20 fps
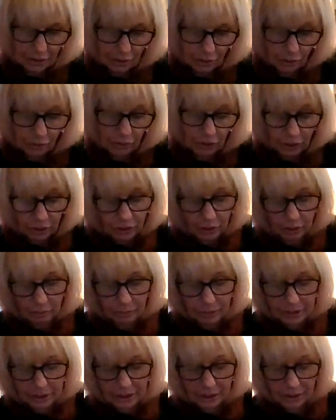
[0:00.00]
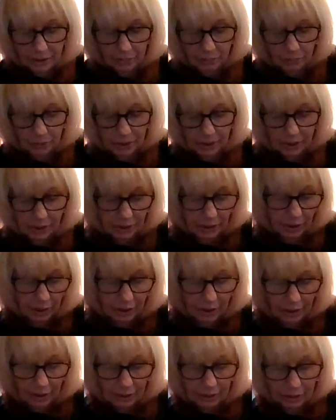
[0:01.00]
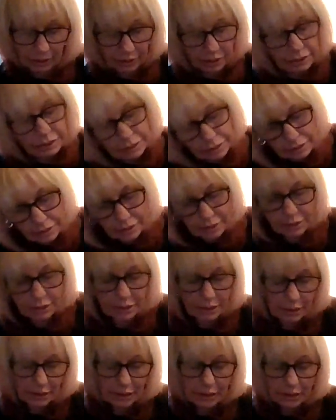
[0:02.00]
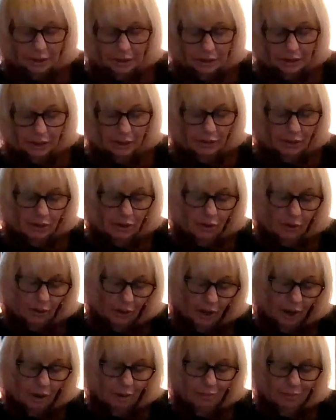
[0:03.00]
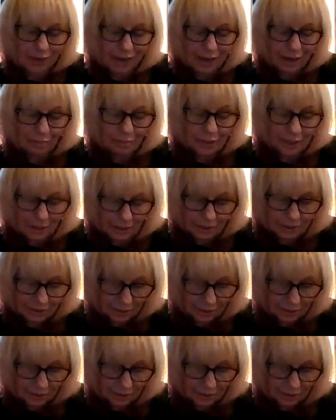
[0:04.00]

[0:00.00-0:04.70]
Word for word: Or you could be dealing with, uh, you know, a mama.